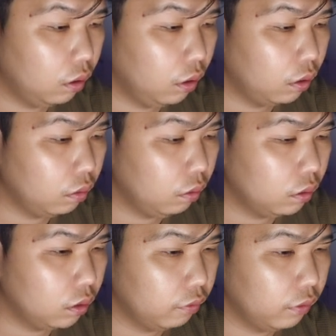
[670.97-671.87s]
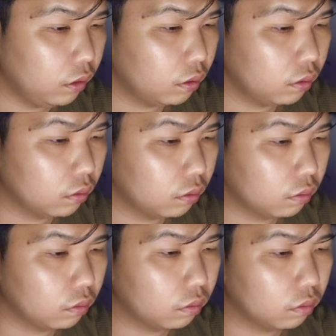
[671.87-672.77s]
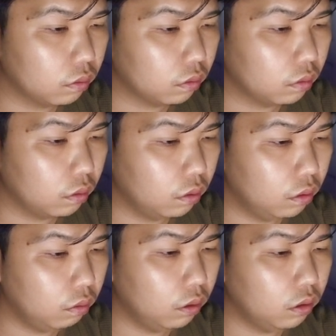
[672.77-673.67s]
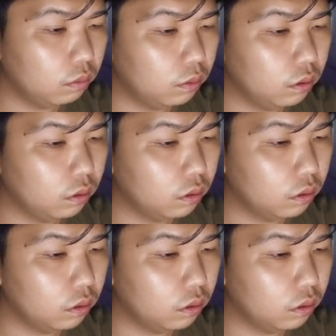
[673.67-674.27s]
All right, I'm gonna save it and then run this one